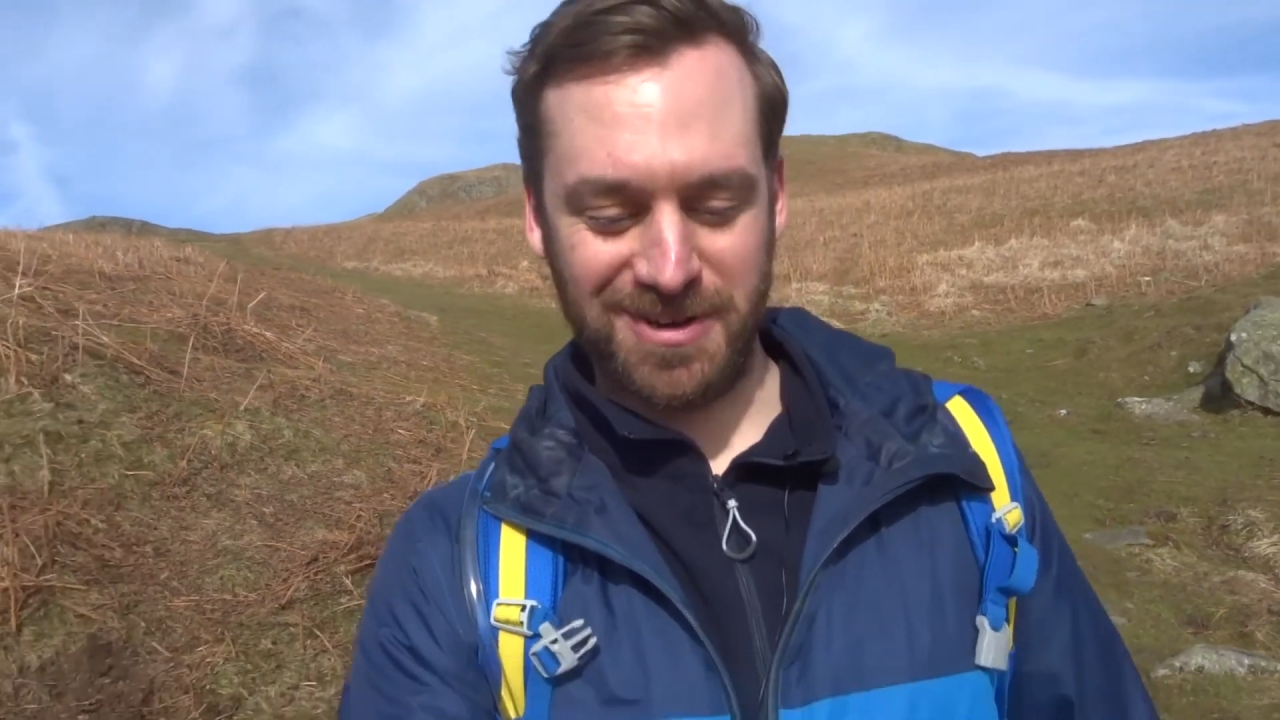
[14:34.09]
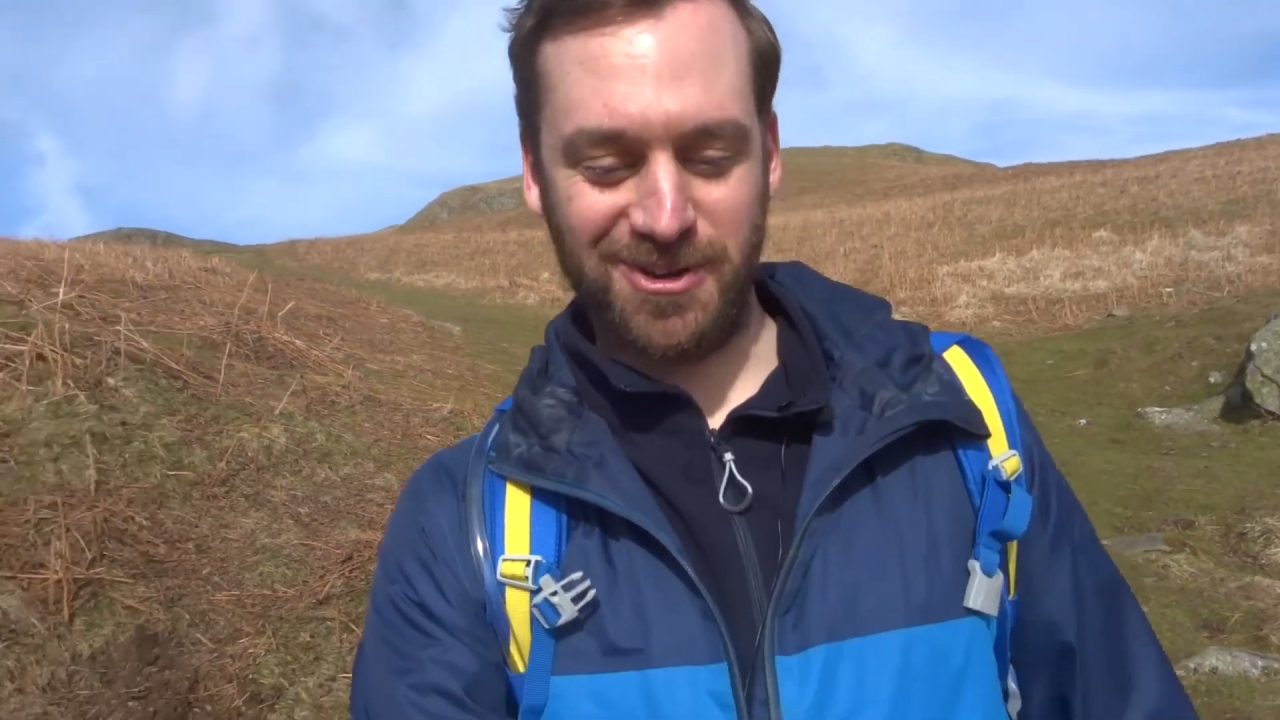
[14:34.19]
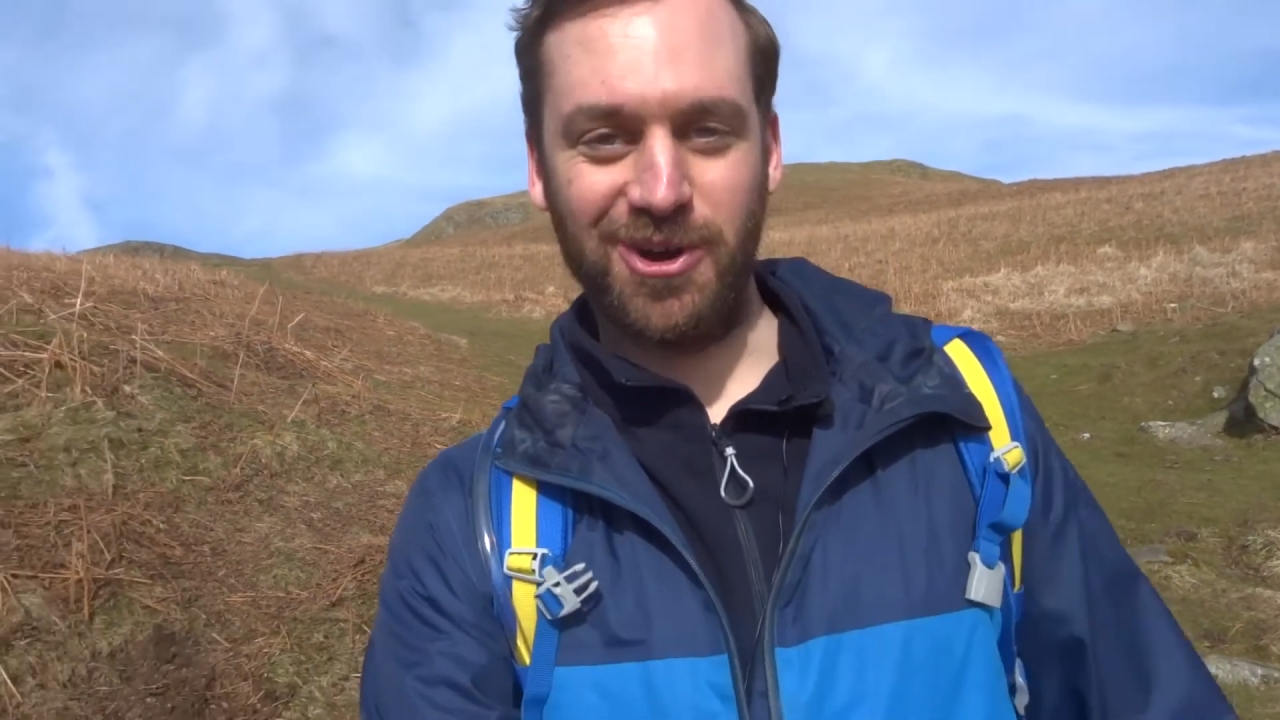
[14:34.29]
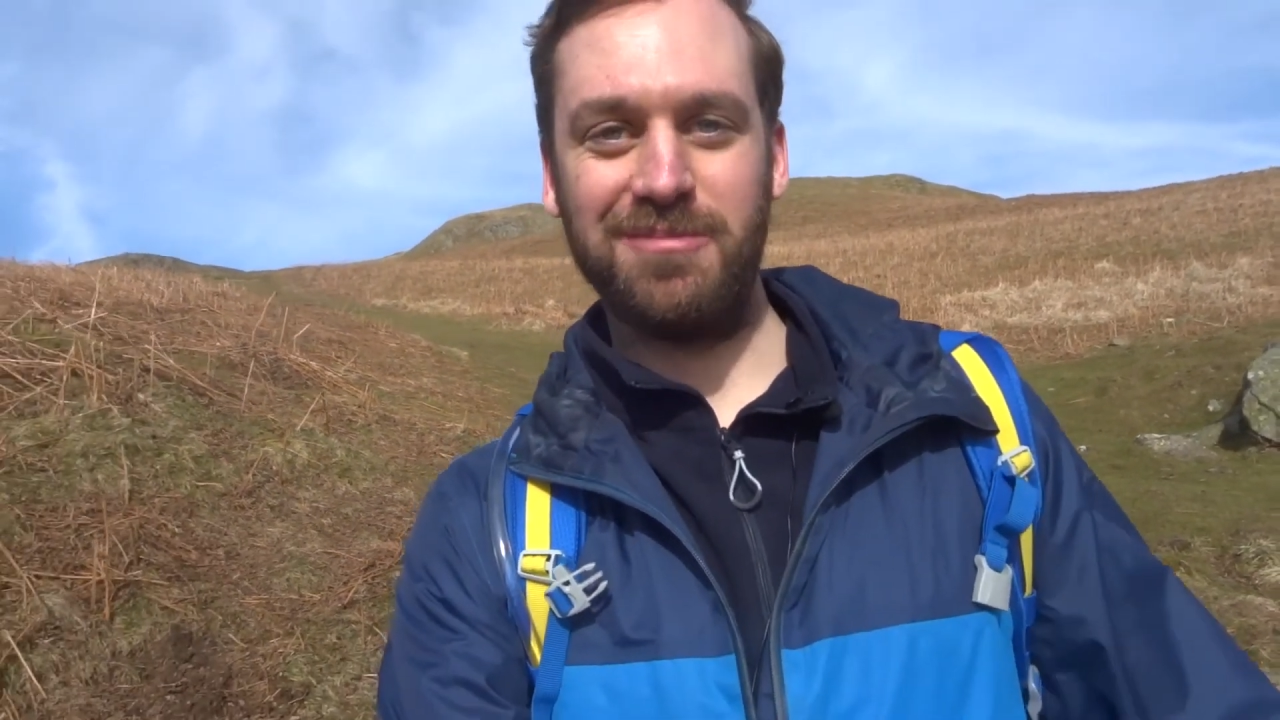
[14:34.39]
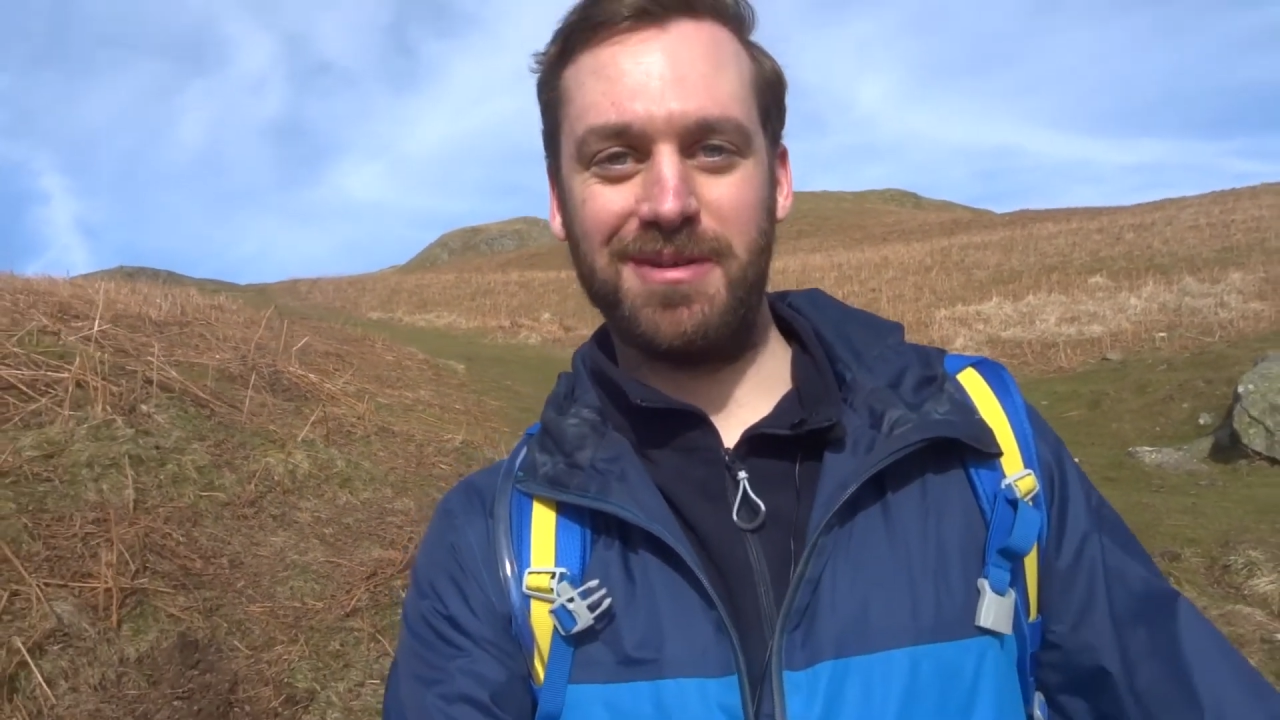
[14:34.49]
and
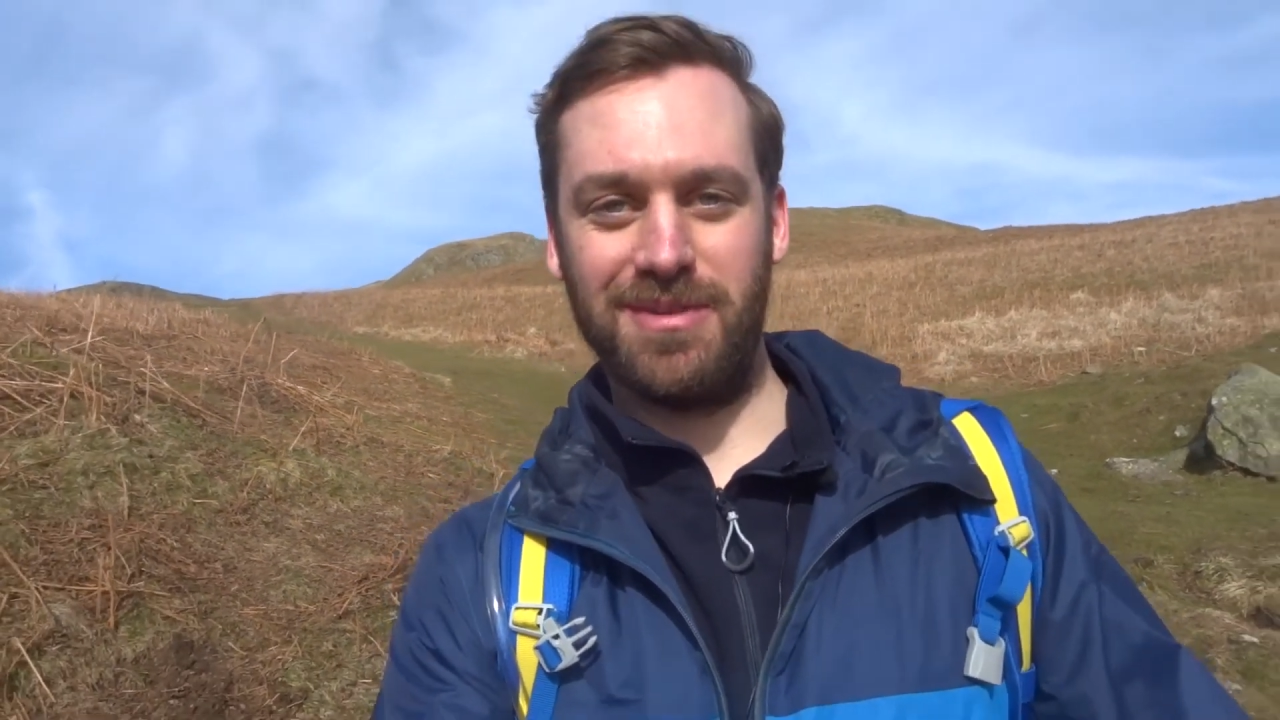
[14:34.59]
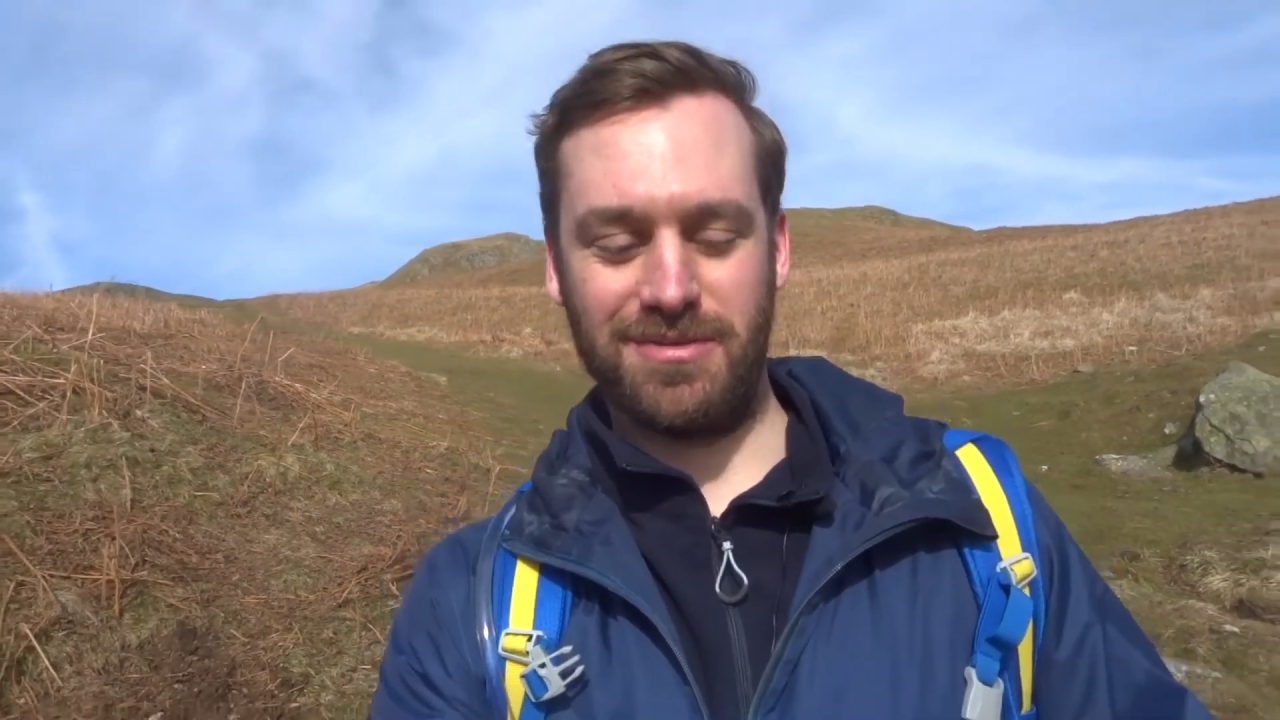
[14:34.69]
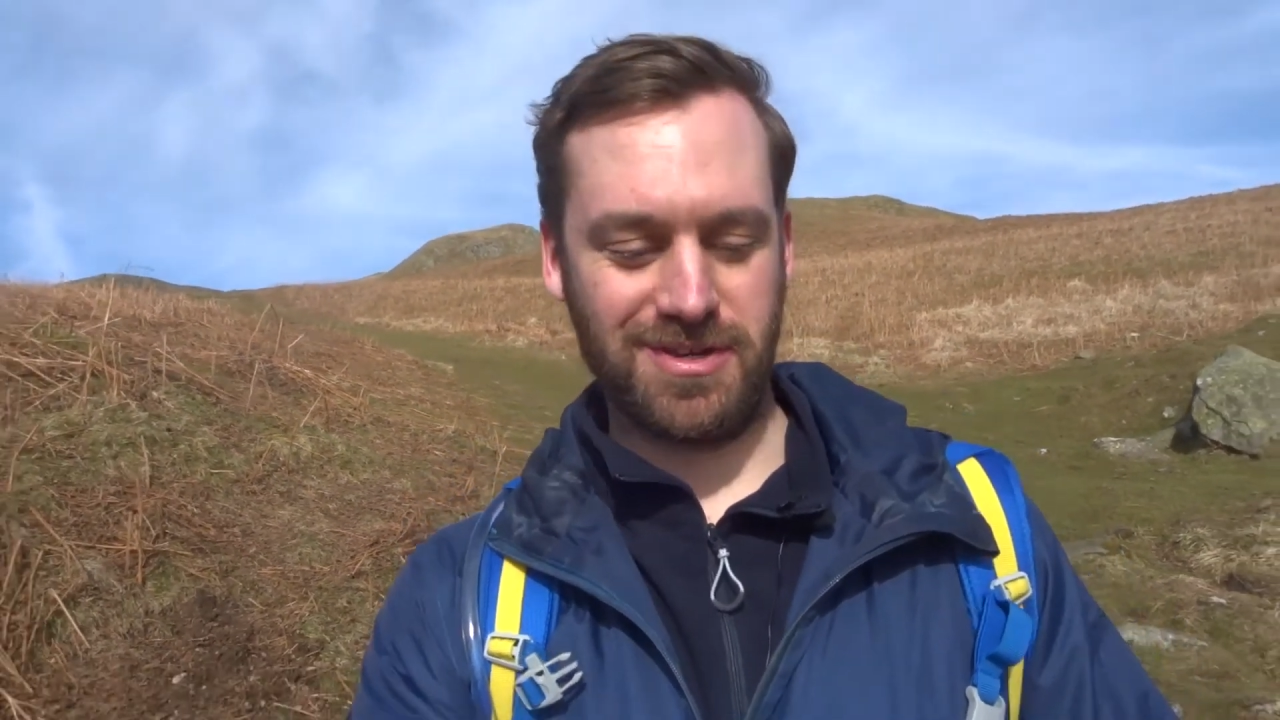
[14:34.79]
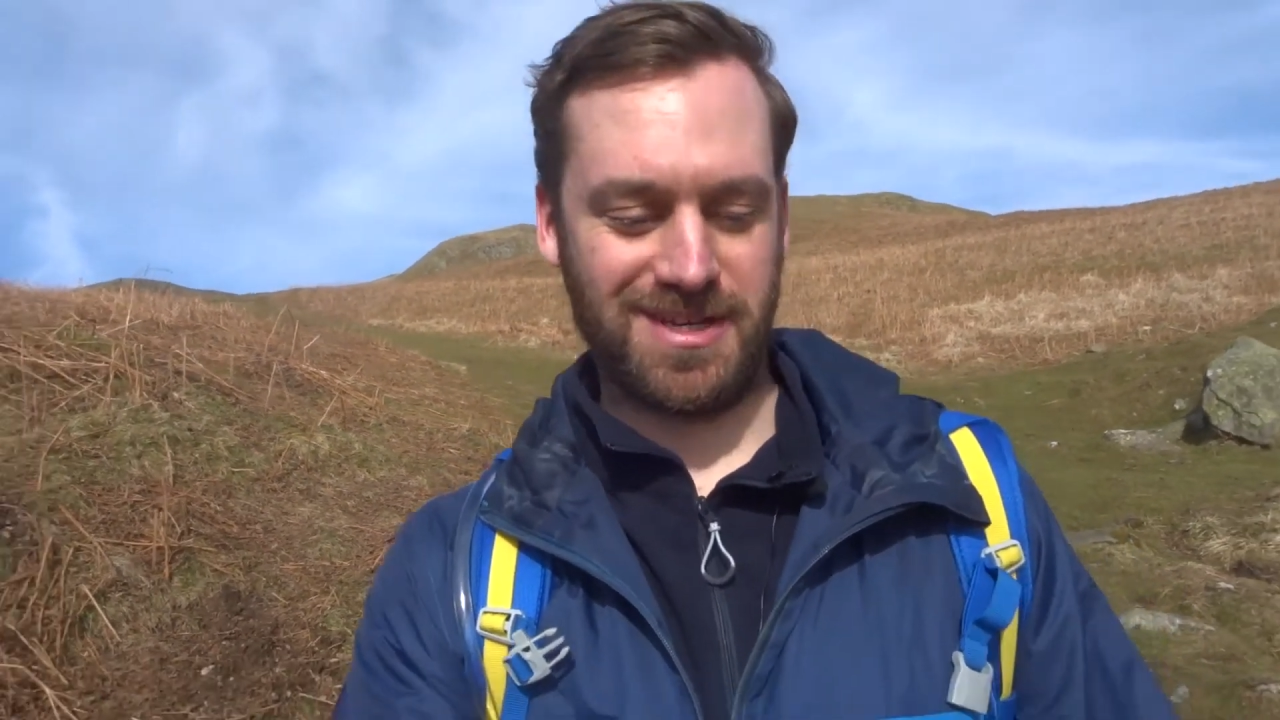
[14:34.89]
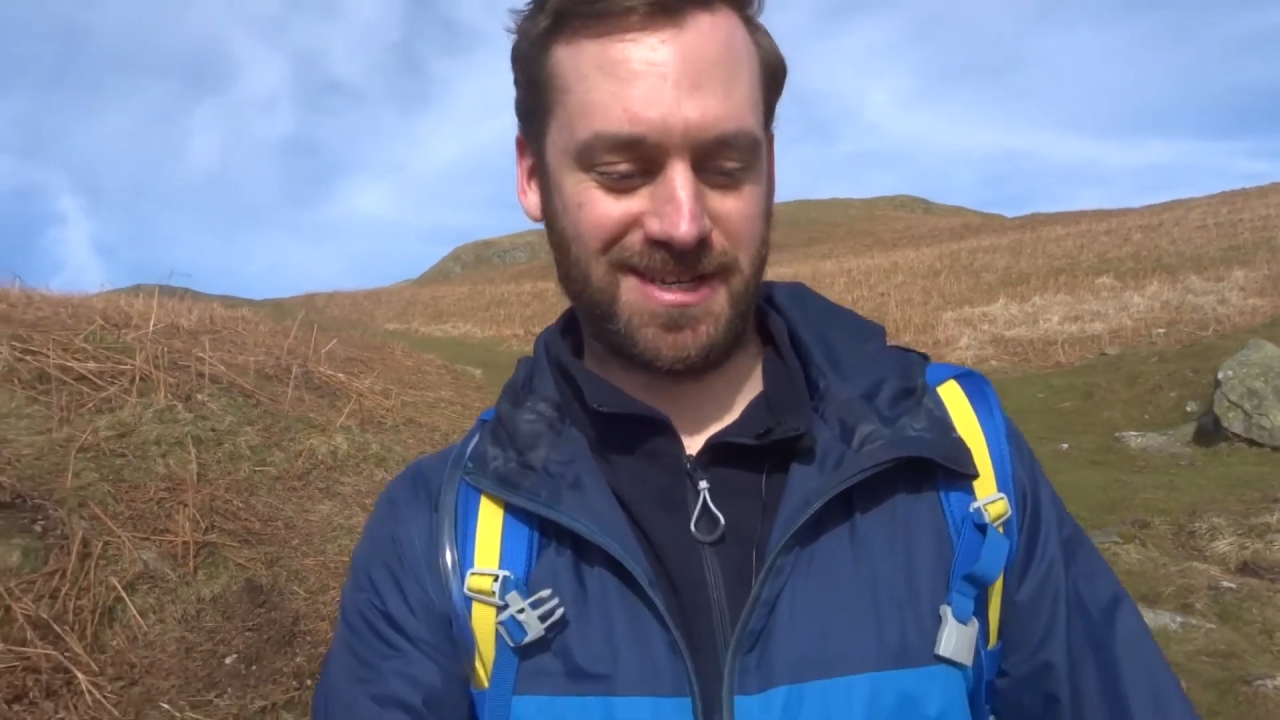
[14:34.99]
call me
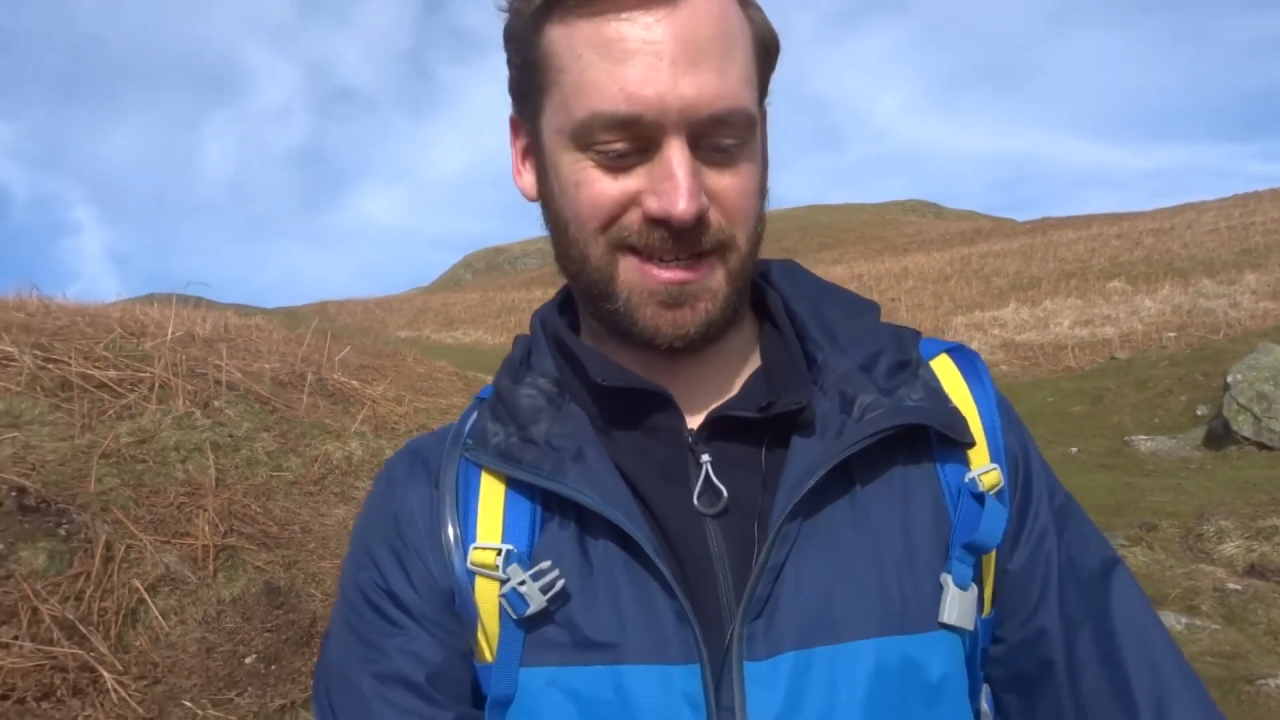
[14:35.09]
mother.